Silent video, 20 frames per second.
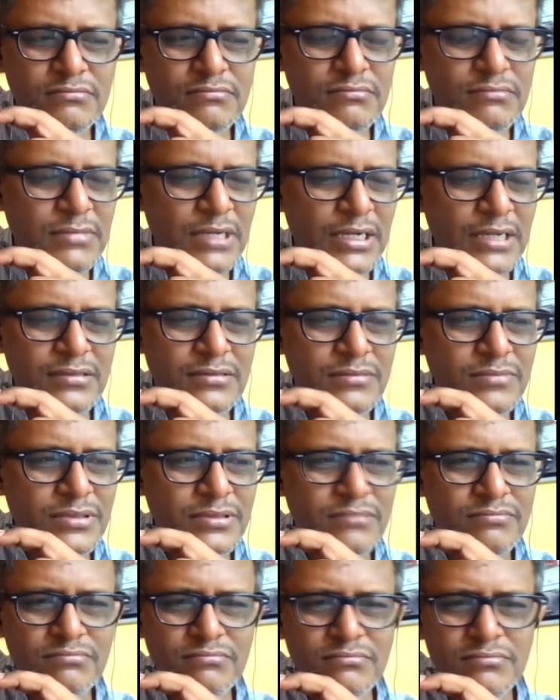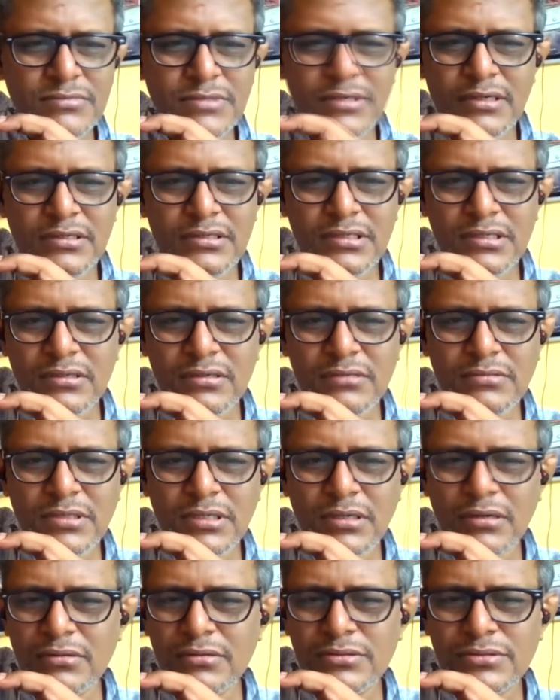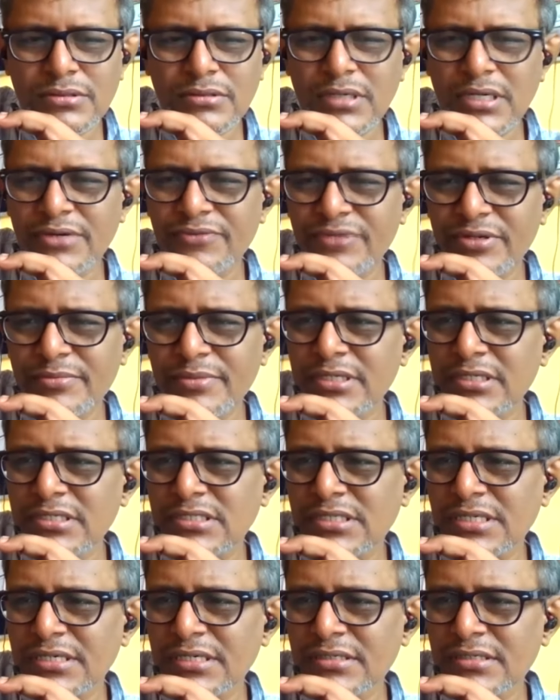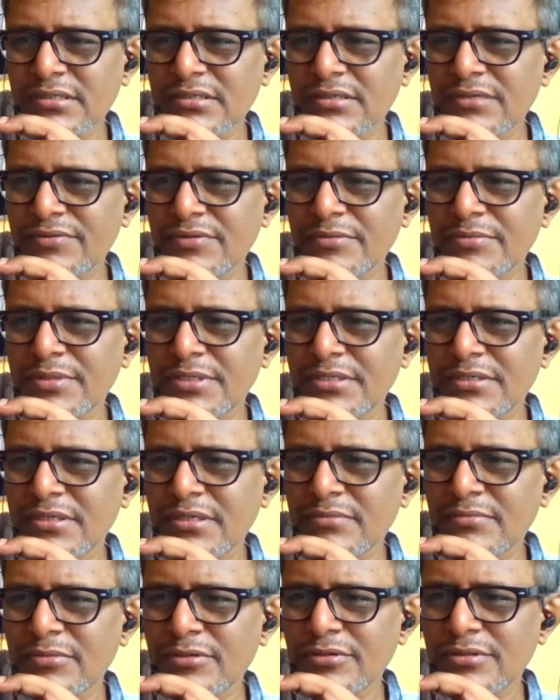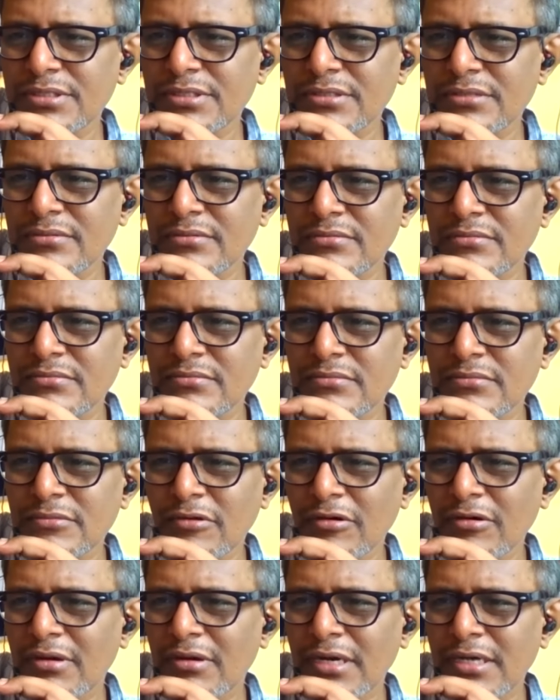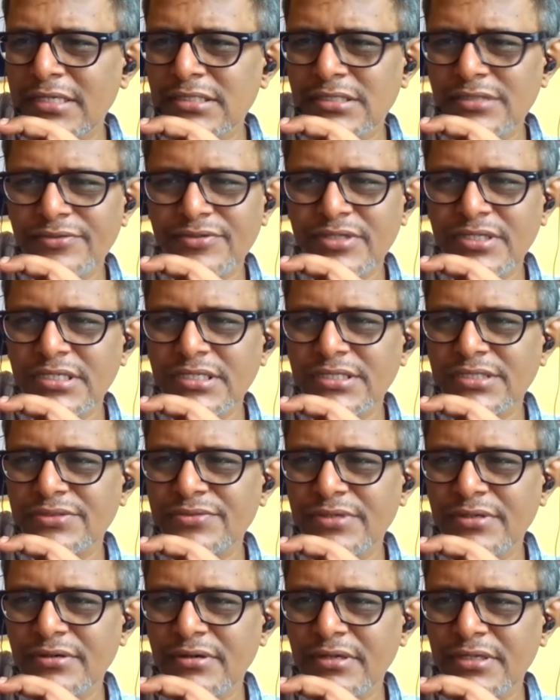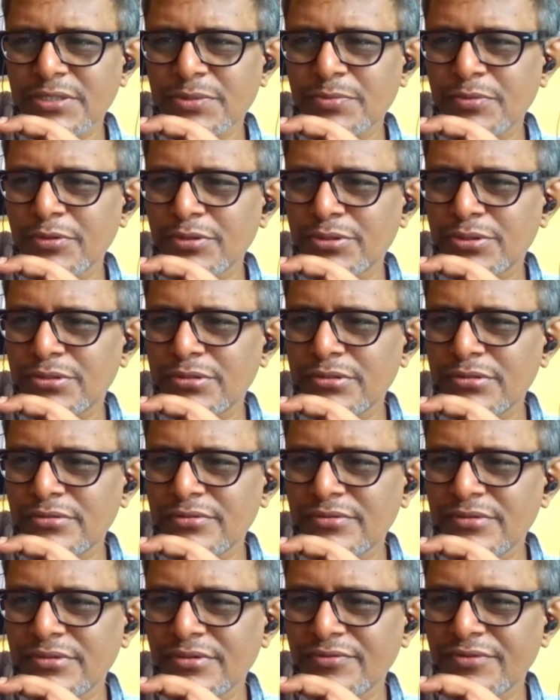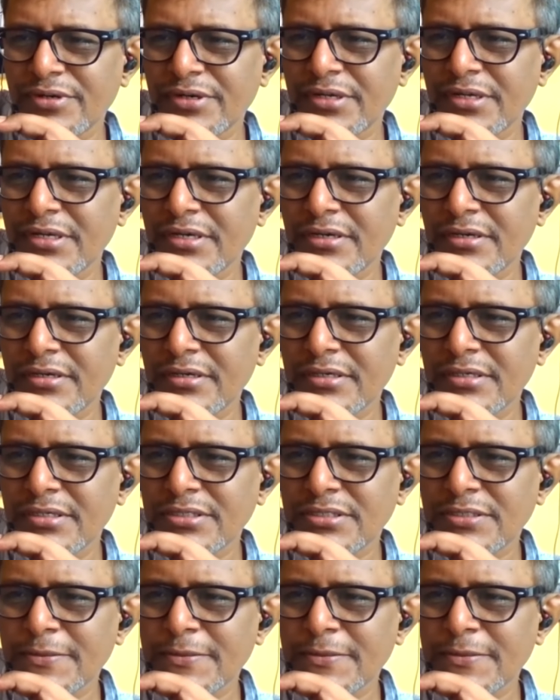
I remember the entire the household. Everybody studied. Everybody read books and all kinds of things we got exposed to, to very young age.